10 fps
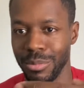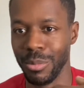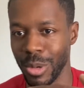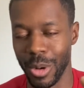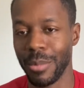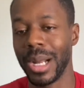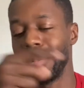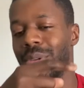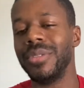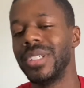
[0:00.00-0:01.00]
on my
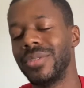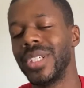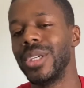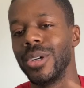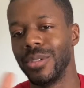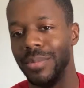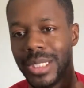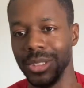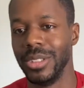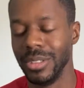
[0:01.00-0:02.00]
previous video of
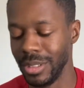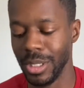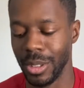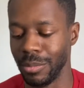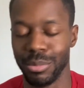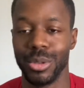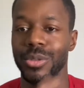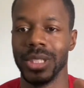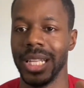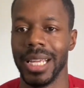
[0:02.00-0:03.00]
me, you know,
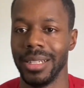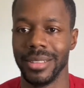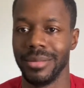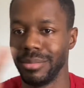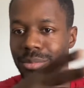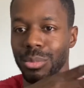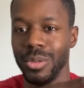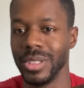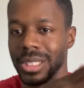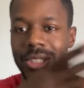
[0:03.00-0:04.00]
proving that
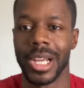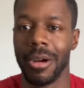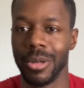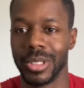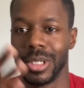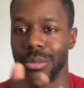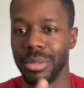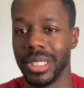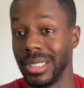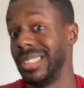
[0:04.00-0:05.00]
moving the gyro certain
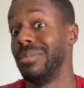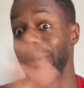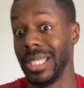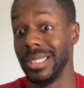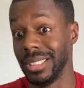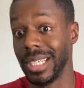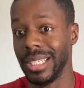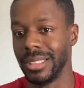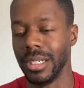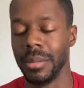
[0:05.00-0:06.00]
places makes it
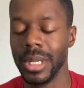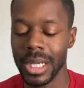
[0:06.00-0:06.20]
change up.